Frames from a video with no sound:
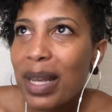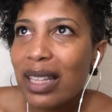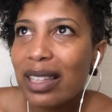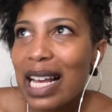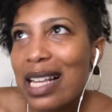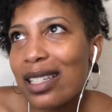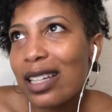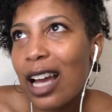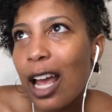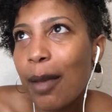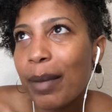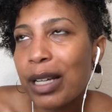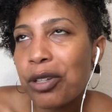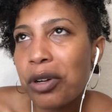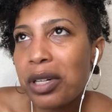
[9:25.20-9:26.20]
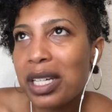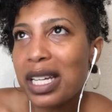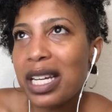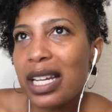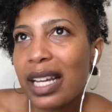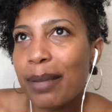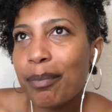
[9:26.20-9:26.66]
last time I started
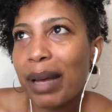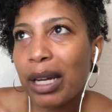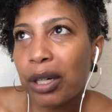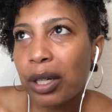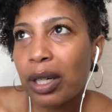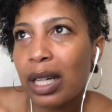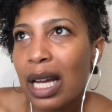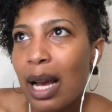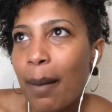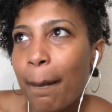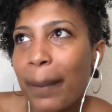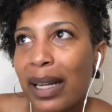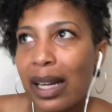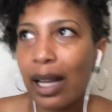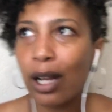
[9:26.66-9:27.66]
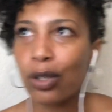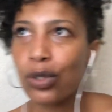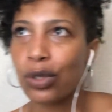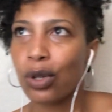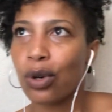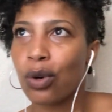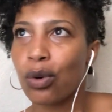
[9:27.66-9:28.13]
eating better, but I
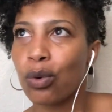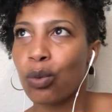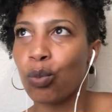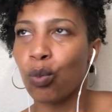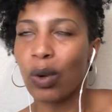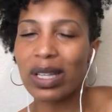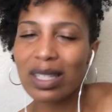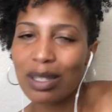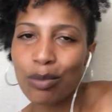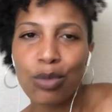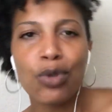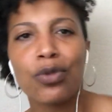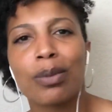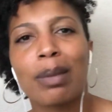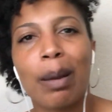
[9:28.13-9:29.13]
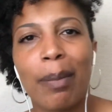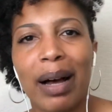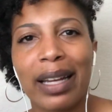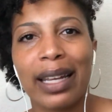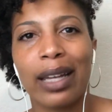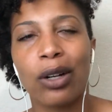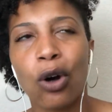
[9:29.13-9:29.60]
also wasn't moving my
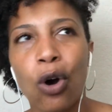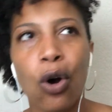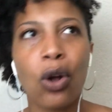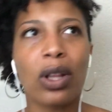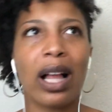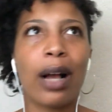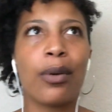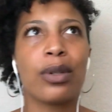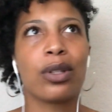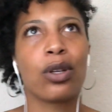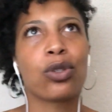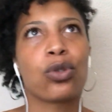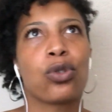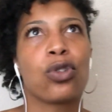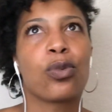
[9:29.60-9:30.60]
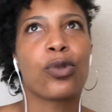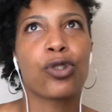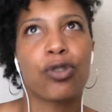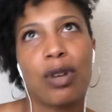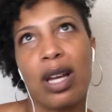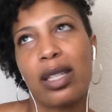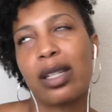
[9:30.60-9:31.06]
body at all. I was also super
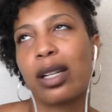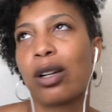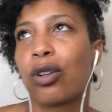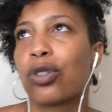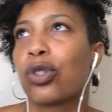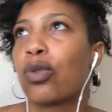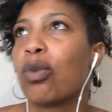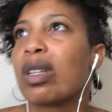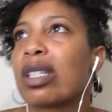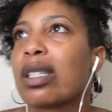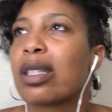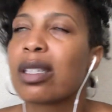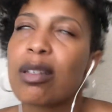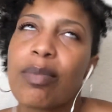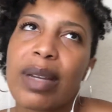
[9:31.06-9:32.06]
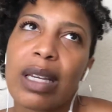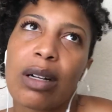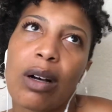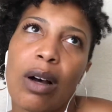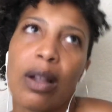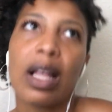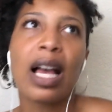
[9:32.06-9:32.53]
stressed. I also wasn't sleeping at
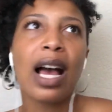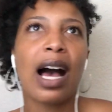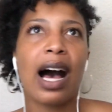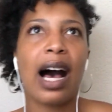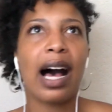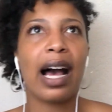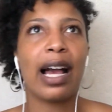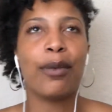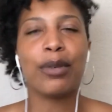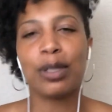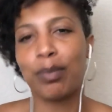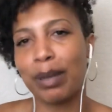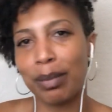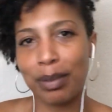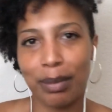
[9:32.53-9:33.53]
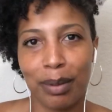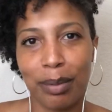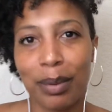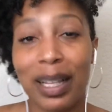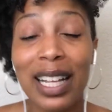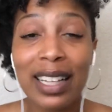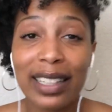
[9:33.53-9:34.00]
all. I was blah, blah, blah,
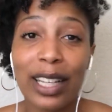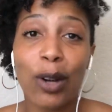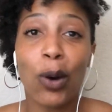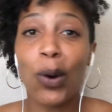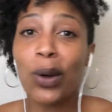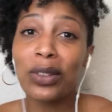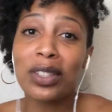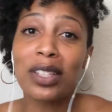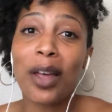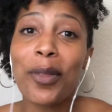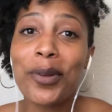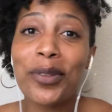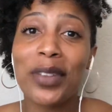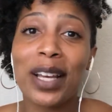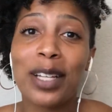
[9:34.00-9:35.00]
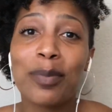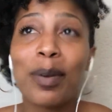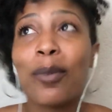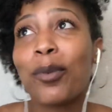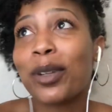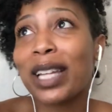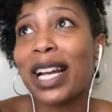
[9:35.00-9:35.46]
blah, like all this other things.
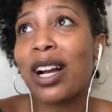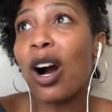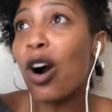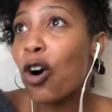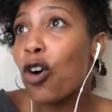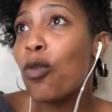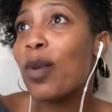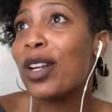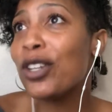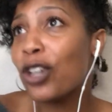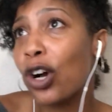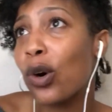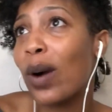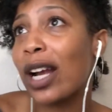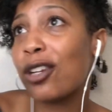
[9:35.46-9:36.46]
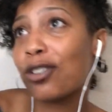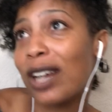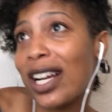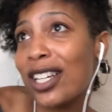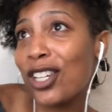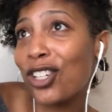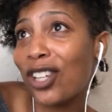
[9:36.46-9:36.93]
But we're like, oh, but no, I
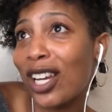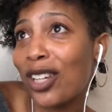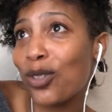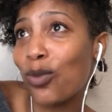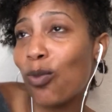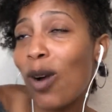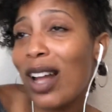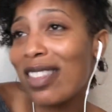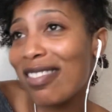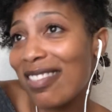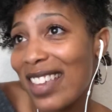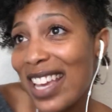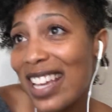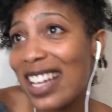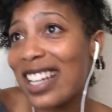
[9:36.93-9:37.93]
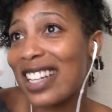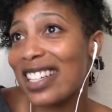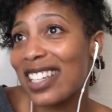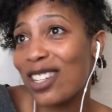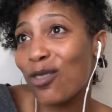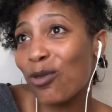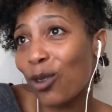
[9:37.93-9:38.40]
tried to change one thing and it
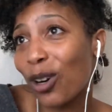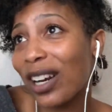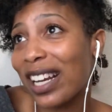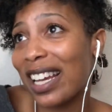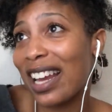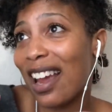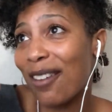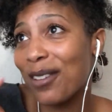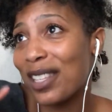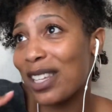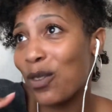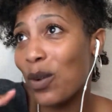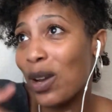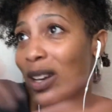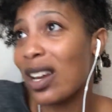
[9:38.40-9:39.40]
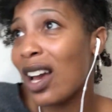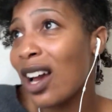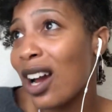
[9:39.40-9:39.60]
didn't work and everything went